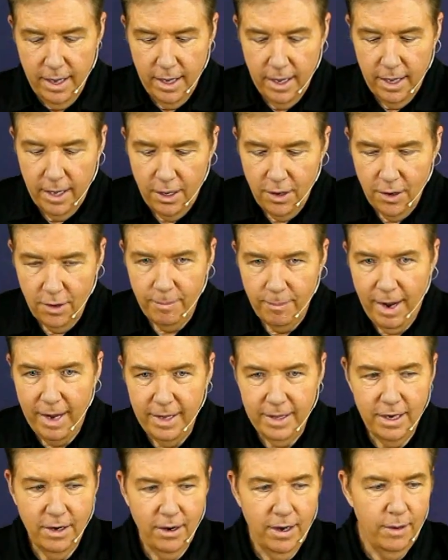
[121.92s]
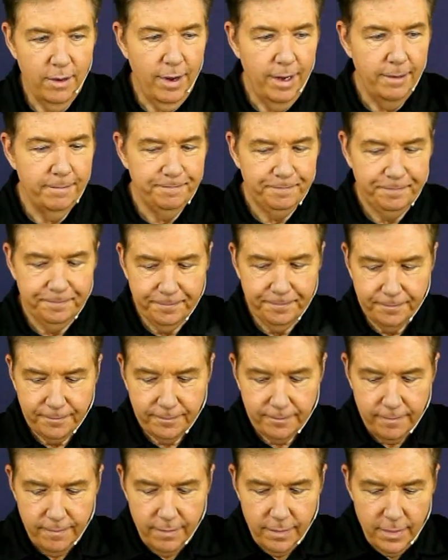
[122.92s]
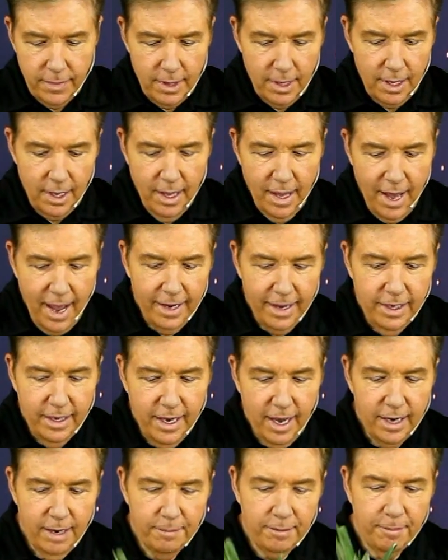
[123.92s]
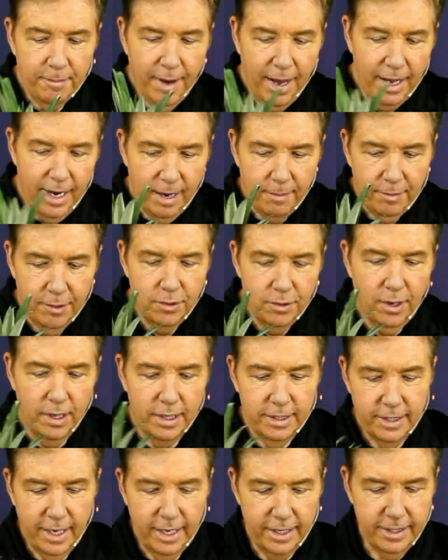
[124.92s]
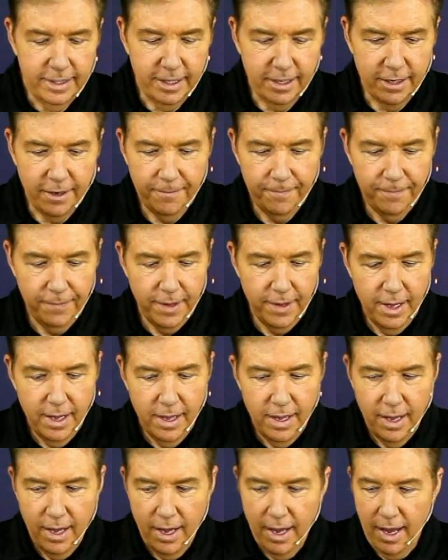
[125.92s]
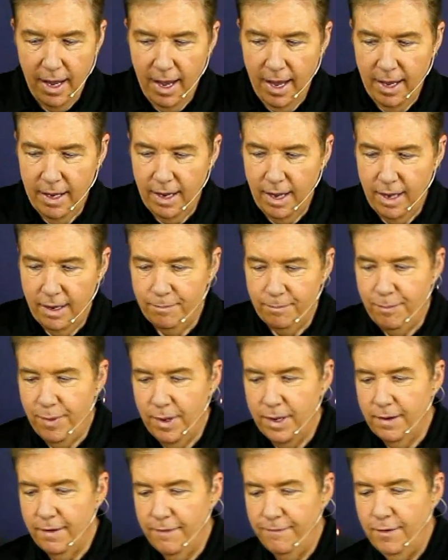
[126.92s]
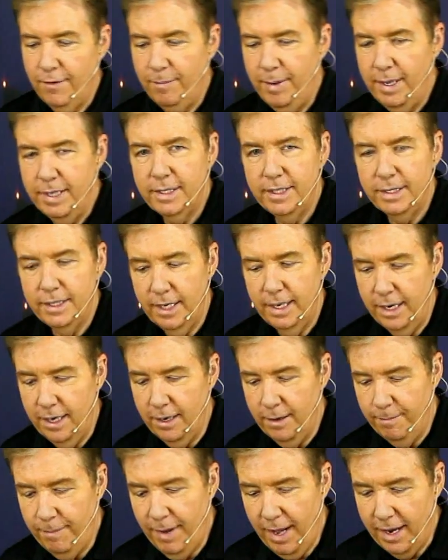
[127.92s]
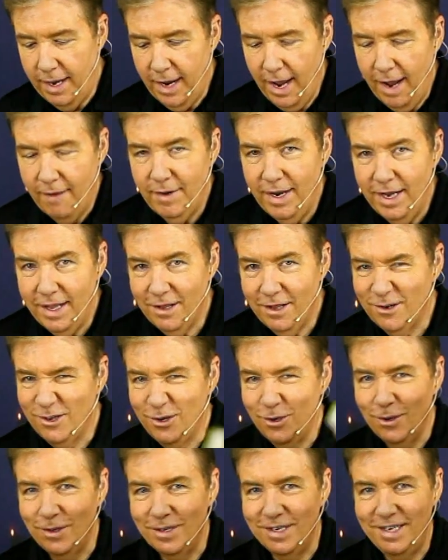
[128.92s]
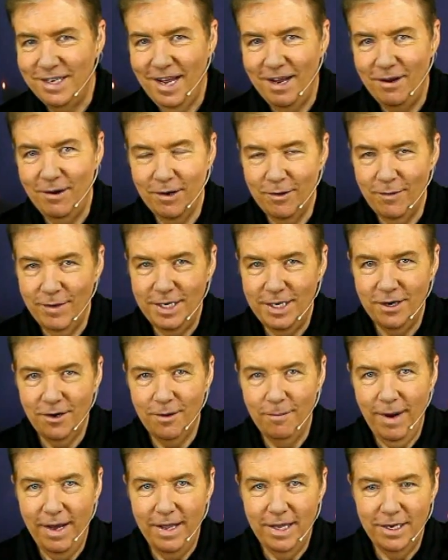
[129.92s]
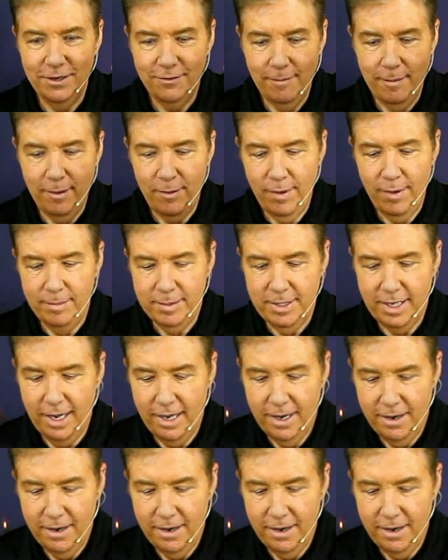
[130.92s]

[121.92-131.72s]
you can buy it there. Anyway, I can cut up the pineapple, do all the sides here, and put a few pieces in here. But I have a neat little tool instead, which you can buy this from on the website.